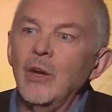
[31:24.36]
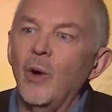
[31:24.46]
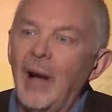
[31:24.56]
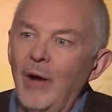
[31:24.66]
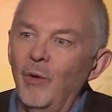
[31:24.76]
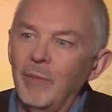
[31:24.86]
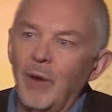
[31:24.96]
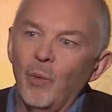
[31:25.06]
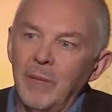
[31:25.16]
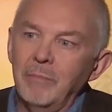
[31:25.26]
they know how
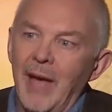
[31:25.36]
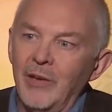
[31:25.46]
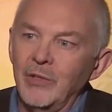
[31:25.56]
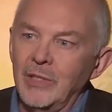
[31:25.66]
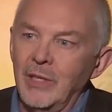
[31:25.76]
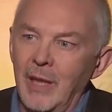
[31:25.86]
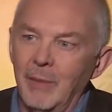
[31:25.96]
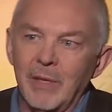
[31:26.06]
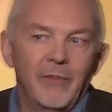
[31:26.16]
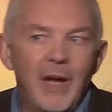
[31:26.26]
about what matters to
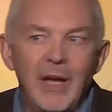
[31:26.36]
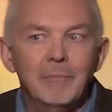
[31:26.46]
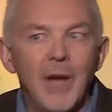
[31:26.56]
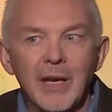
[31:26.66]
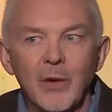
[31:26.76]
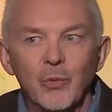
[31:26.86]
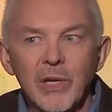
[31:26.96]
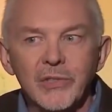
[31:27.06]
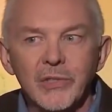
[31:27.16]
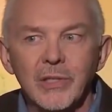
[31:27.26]
them. And if I'm not at
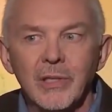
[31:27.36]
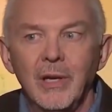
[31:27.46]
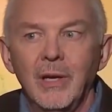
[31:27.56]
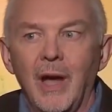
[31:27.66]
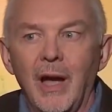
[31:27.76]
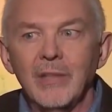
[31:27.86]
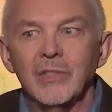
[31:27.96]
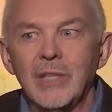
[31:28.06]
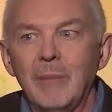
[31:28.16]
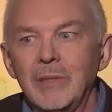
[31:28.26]
risk, I
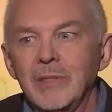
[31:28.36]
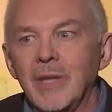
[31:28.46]
can step